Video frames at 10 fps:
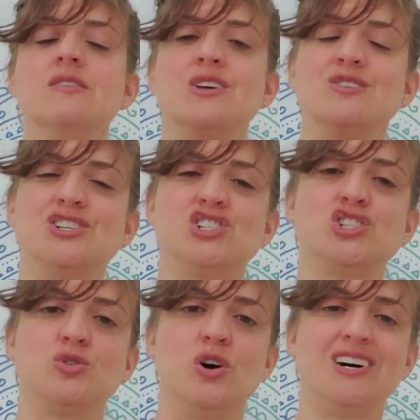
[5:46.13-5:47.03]
There is a
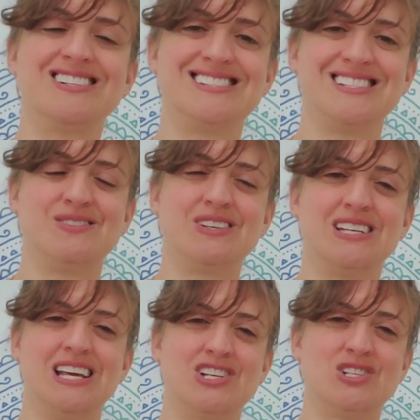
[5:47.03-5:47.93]
strong sense of
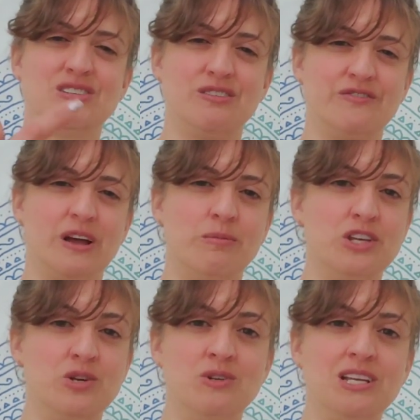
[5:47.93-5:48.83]
connection to the family
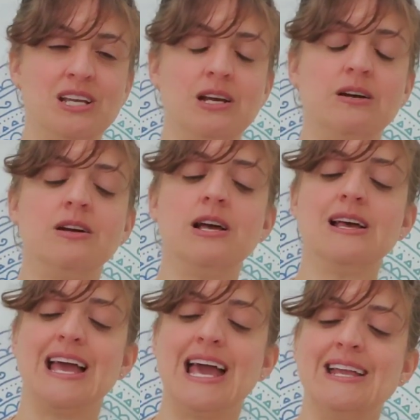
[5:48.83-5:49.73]
unit here,
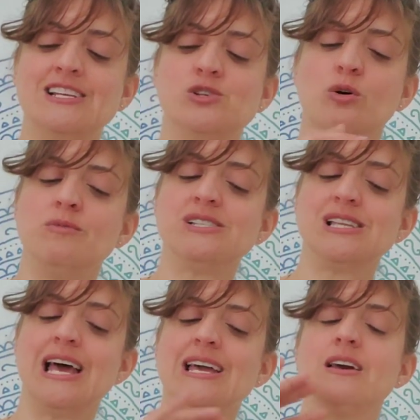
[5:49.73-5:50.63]
and it's almost
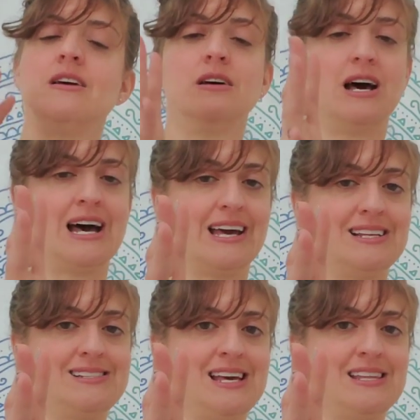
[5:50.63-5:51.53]
like, I
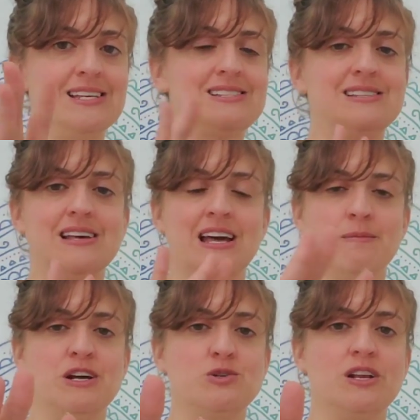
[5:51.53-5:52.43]
gotta say this, and
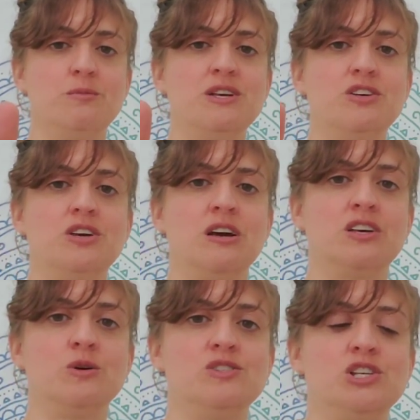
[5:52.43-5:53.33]
I'm not trying to be
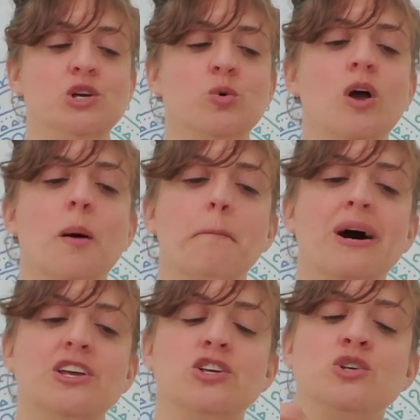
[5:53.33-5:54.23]
accusing you,
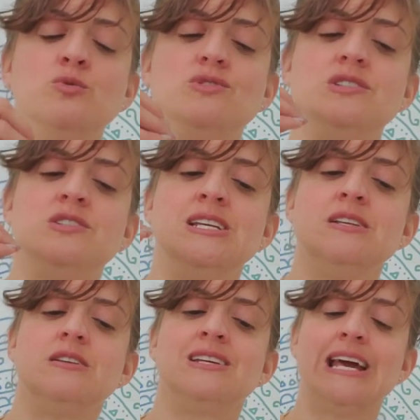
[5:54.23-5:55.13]
but you
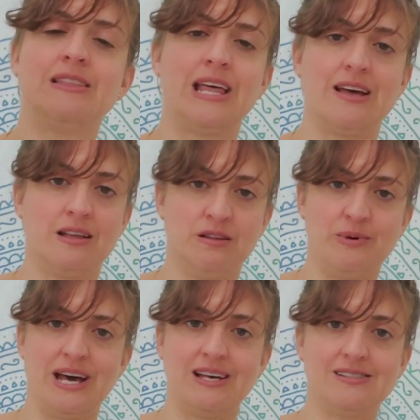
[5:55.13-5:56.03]
didn't get that in the
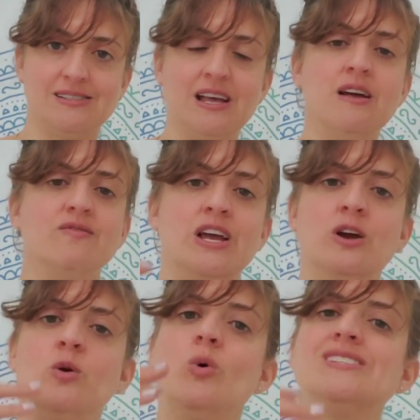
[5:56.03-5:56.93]
past.
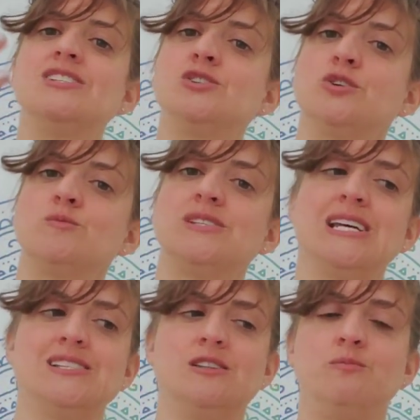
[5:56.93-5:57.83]
There was a
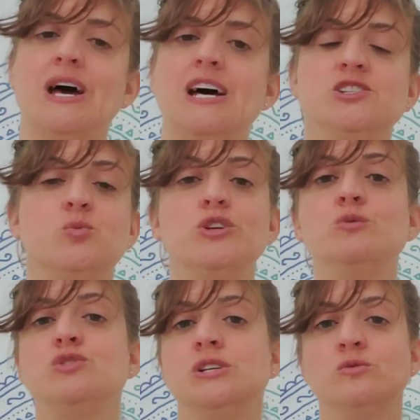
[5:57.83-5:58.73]
circumstance in the past where
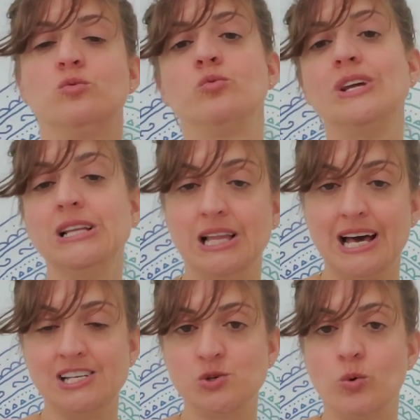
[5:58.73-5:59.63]
you didn't
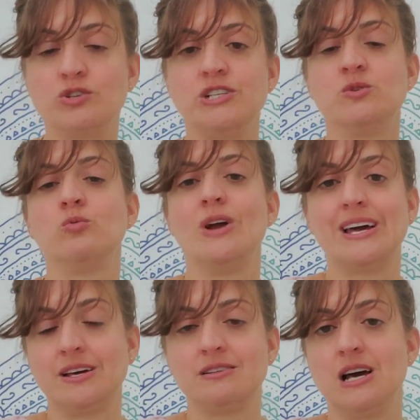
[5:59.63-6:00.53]
realize or didn't
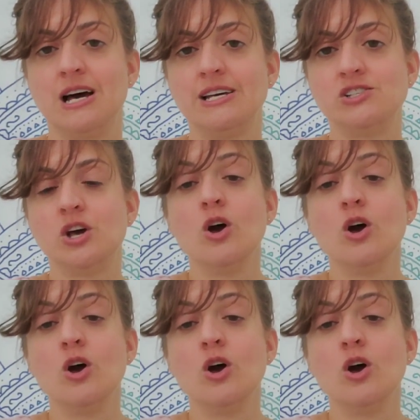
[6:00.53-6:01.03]
recognize